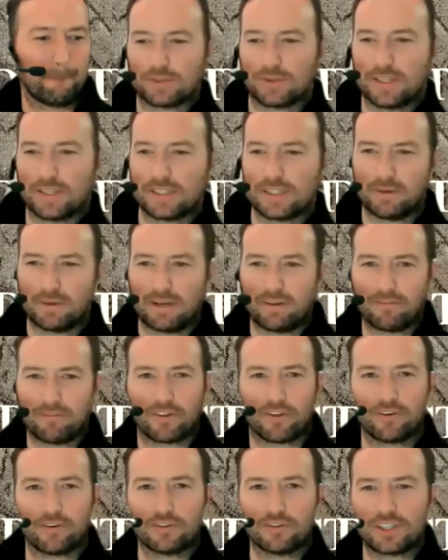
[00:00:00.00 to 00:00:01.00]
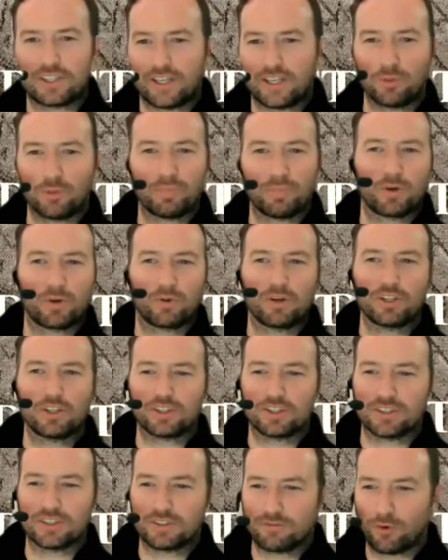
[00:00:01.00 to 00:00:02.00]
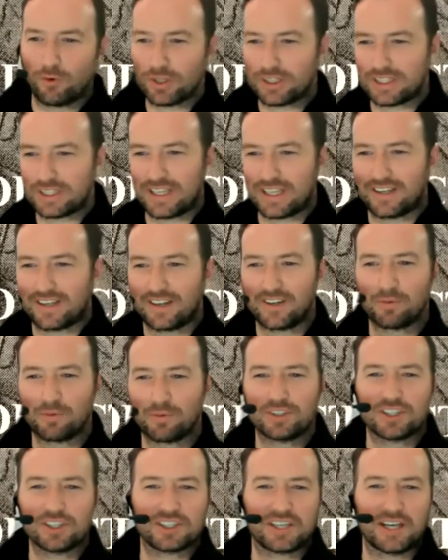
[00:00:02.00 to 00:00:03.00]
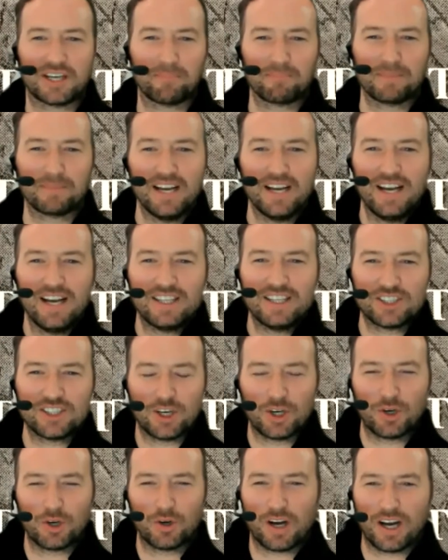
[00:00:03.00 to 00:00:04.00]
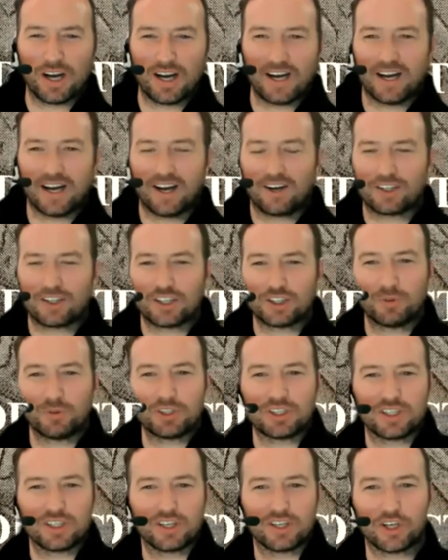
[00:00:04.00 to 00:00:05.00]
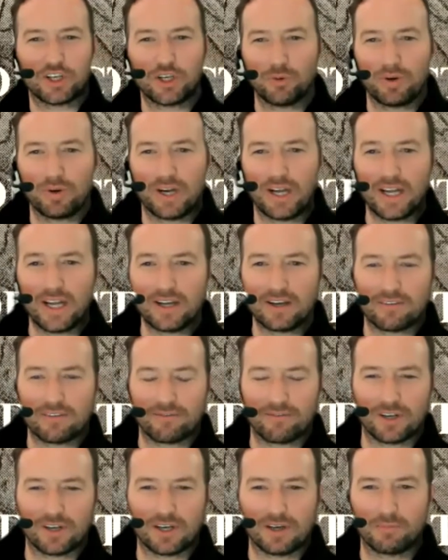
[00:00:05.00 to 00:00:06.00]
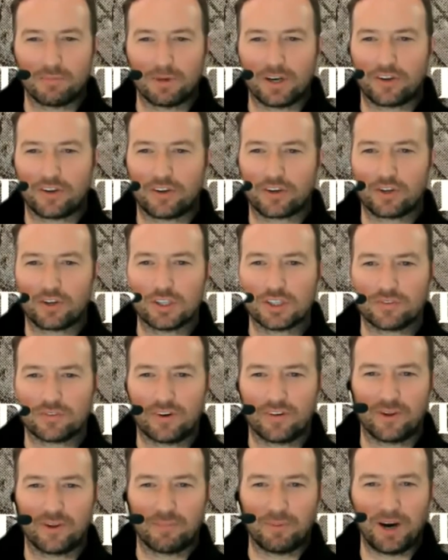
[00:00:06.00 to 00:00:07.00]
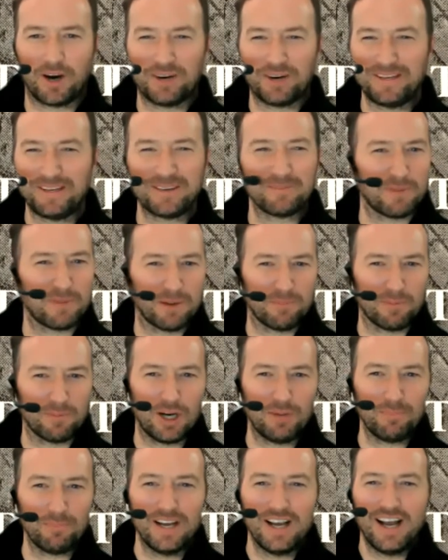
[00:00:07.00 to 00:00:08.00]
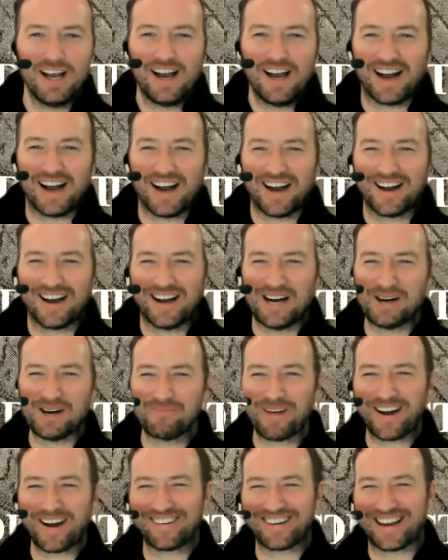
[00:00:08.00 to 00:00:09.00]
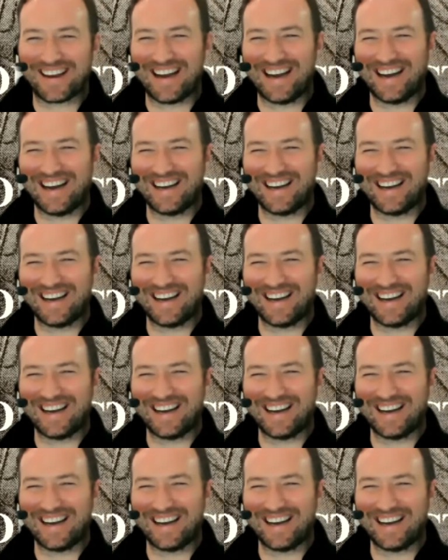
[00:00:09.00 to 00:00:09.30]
So I see we have 13 open questions. 14, another one just came. So I'll just switch to the Q&A from another close friend of the department, my mom, about